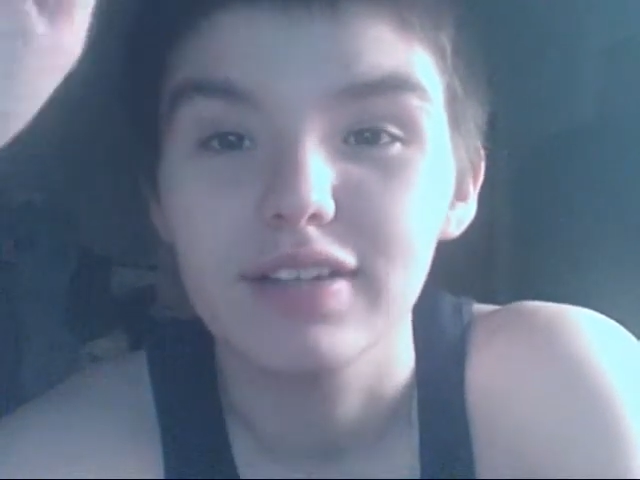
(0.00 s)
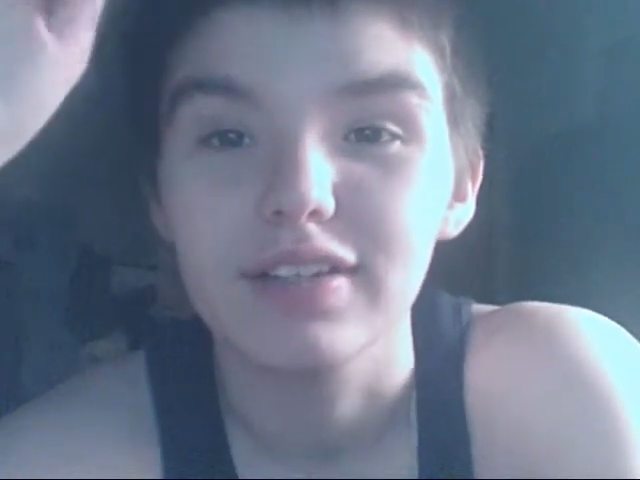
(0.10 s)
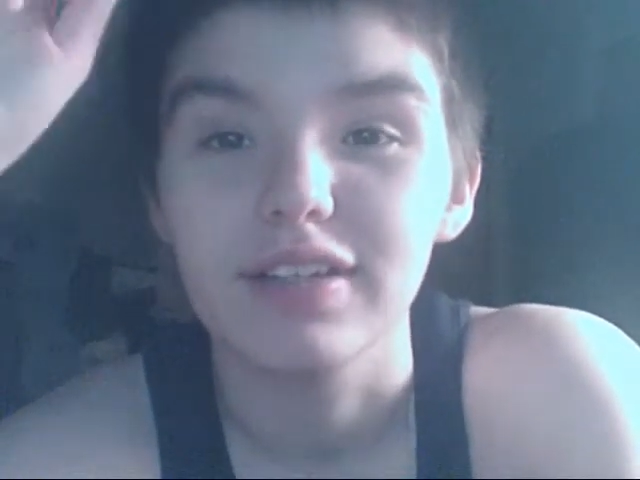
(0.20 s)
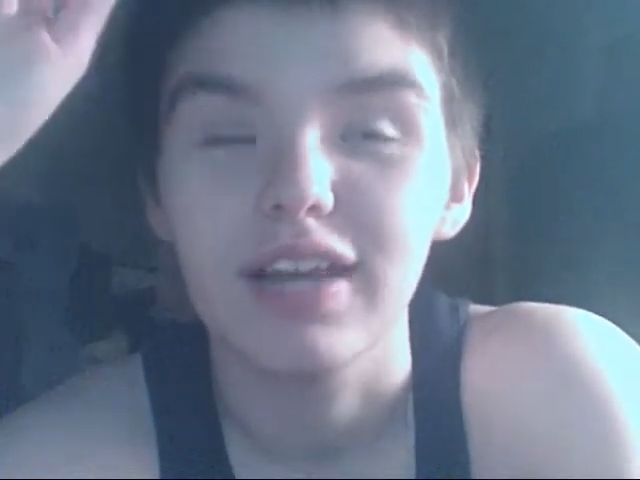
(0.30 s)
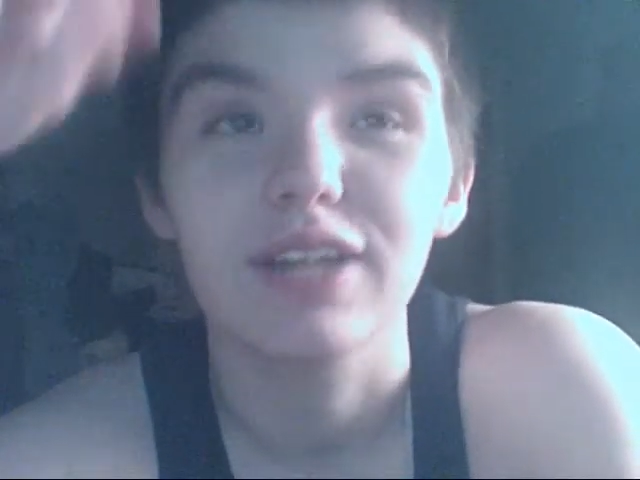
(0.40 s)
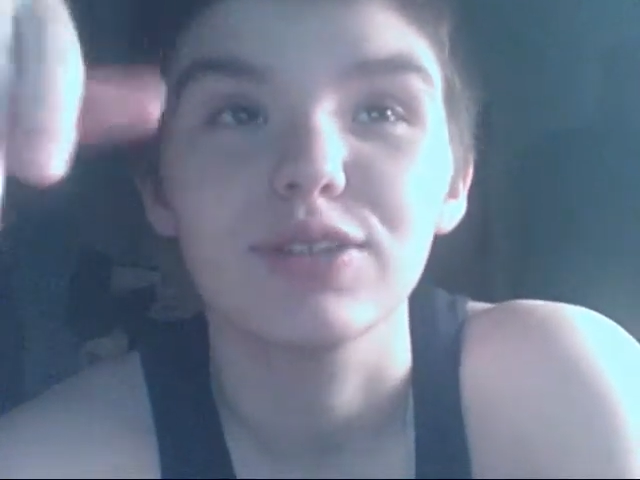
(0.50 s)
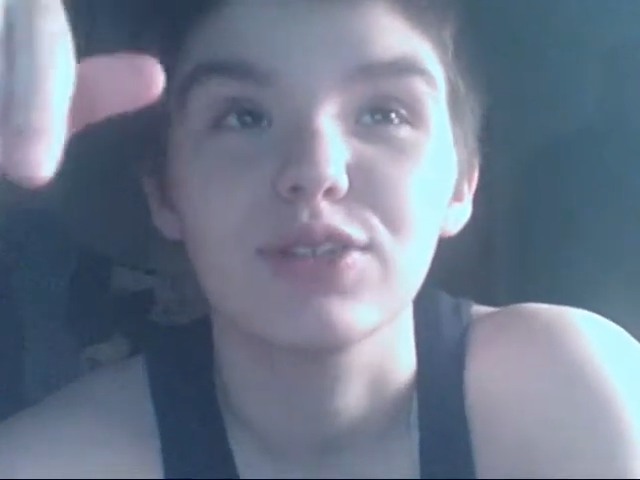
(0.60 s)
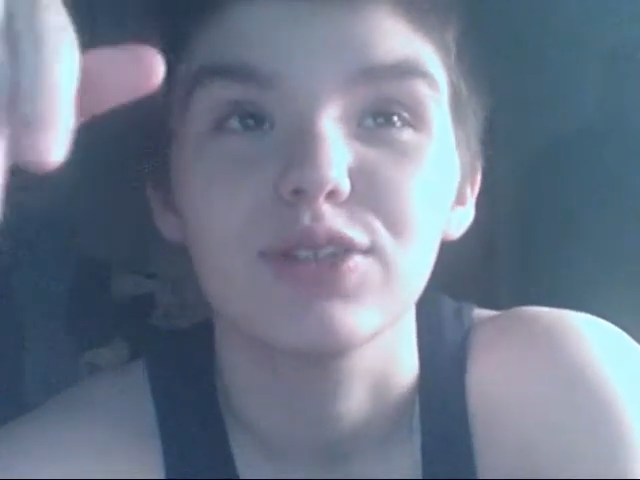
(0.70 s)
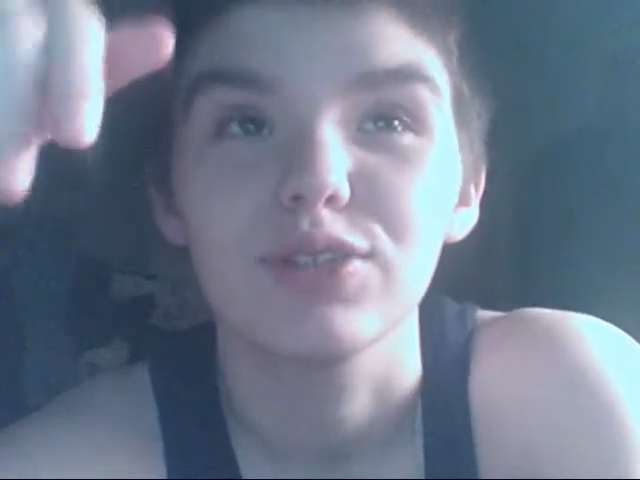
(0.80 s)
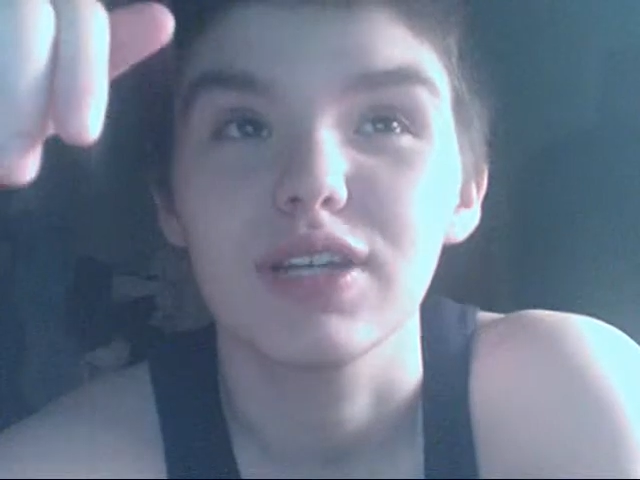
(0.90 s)
the National
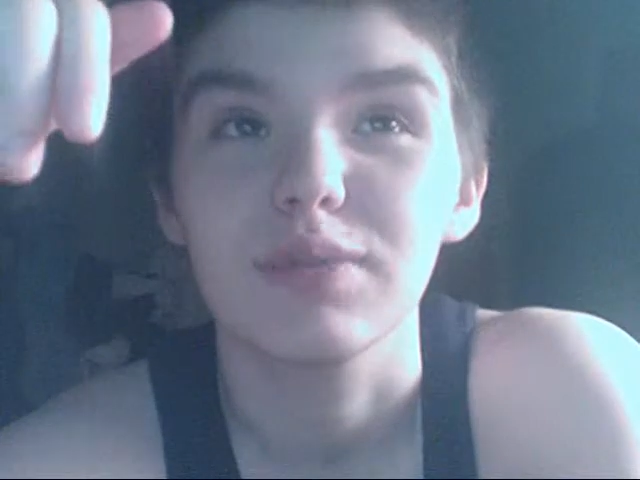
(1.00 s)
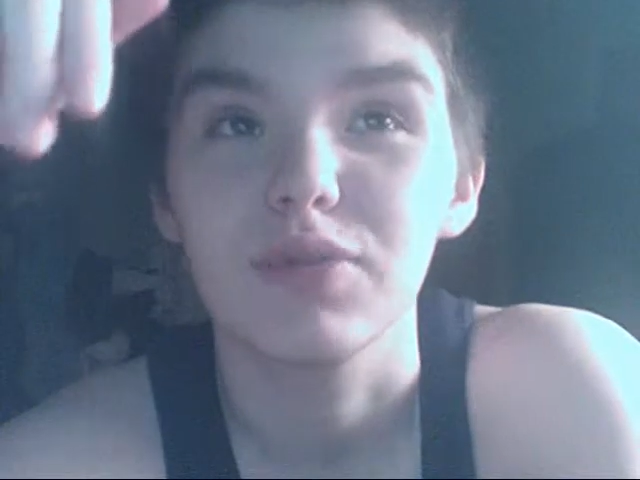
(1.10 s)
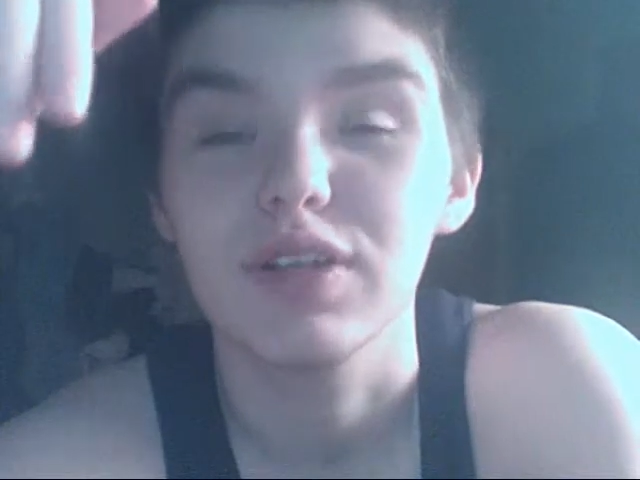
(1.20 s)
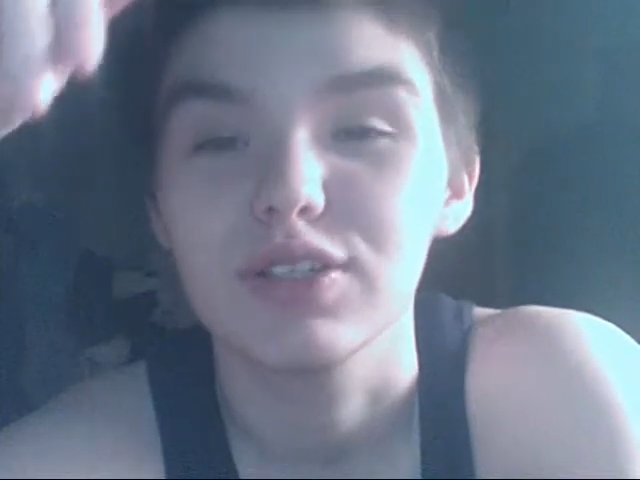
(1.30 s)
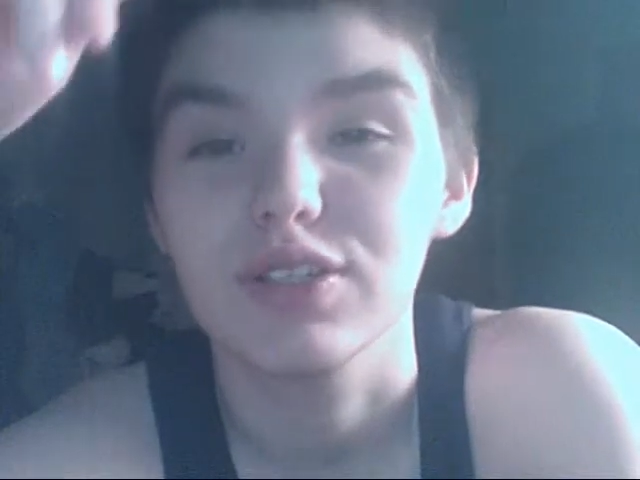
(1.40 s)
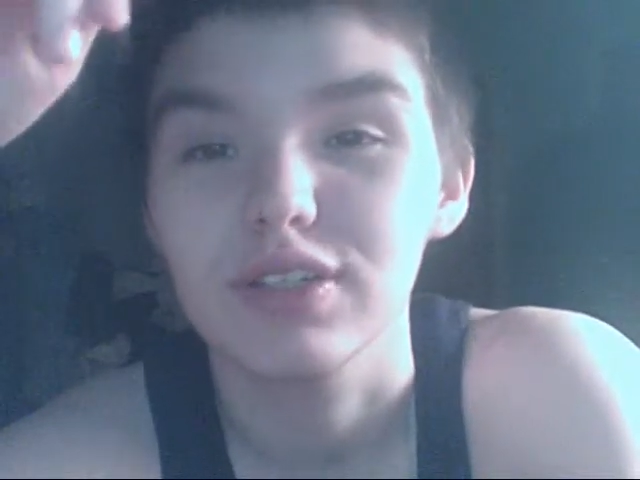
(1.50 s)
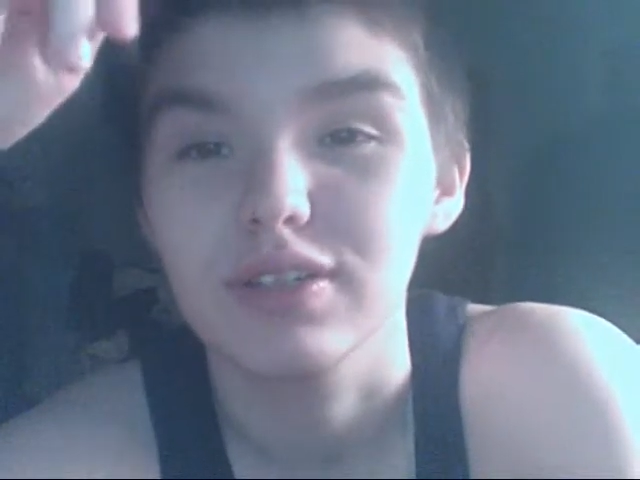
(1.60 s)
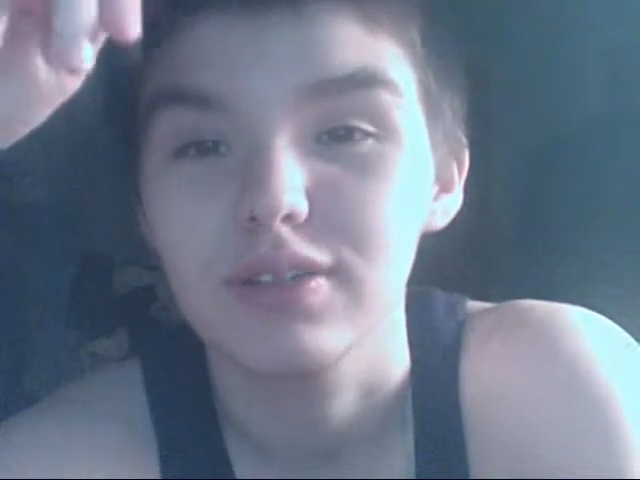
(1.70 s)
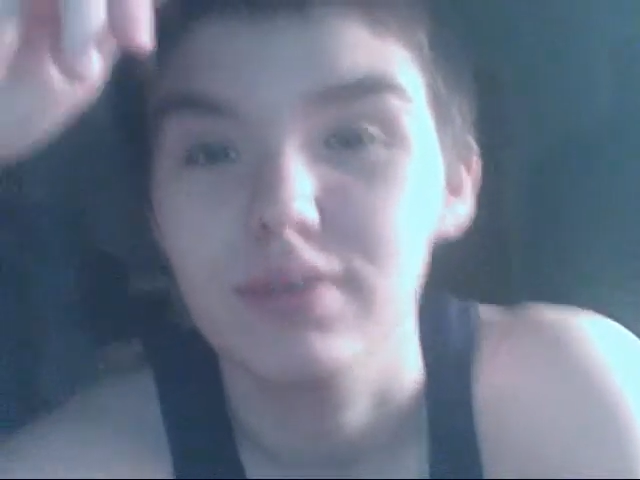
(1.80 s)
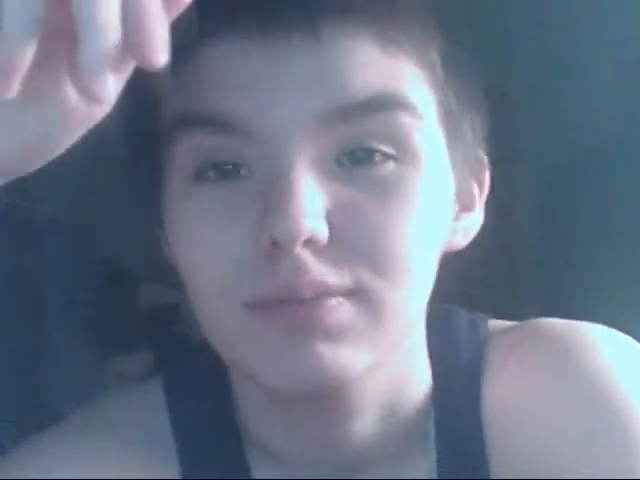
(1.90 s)
Suicide Prevention